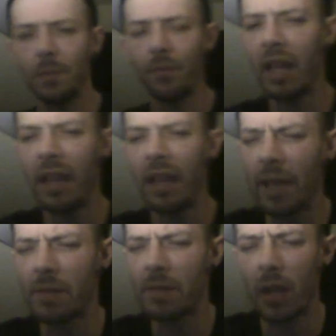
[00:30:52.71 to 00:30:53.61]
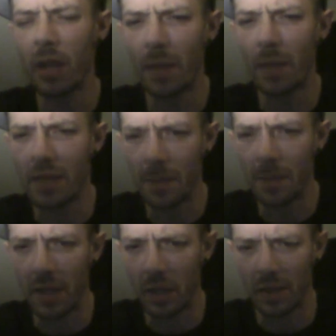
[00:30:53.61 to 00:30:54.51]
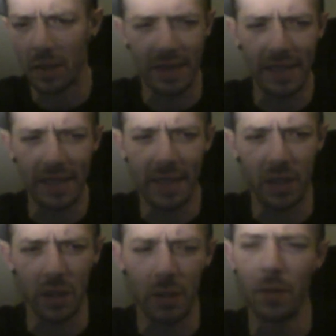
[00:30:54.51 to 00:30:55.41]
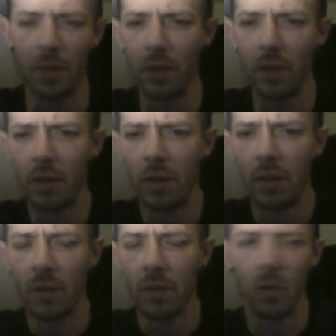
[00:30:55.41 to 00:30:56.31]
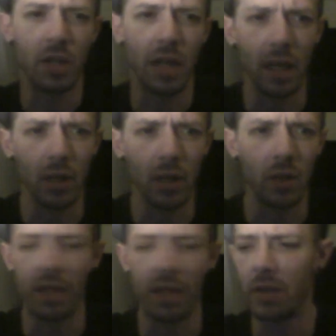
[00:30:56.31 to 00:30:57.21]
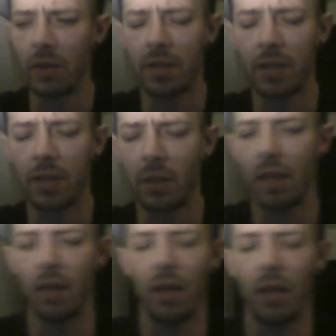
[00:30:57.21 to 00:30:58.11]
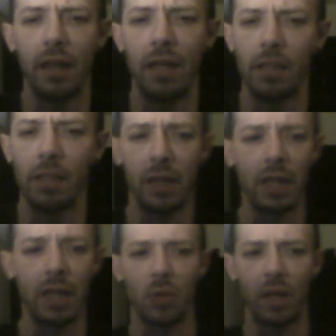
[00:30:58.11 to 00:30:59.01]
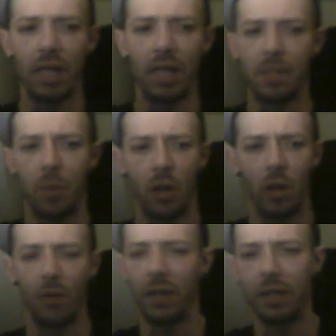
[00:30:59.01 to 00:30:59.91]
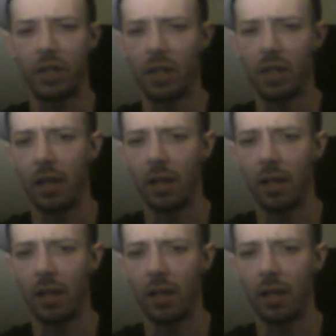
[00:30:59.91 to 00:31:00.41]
He keeps talking about something called DTube, which I got to look into and see what the hell that is. But that's where he's putting all of his shit,